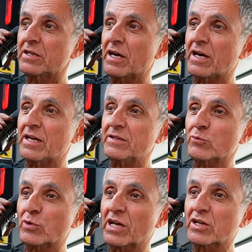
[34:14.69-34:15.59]

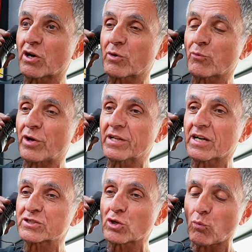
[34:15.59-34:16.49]
And when I got it running,
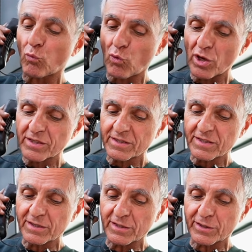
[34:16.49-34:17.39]
I saw one
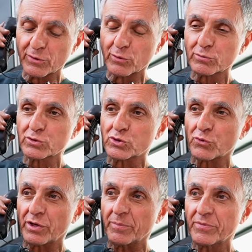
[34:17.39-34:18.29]
little
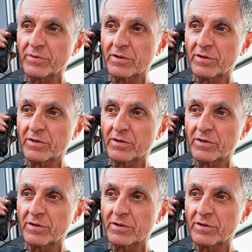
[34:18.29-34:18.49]
drip.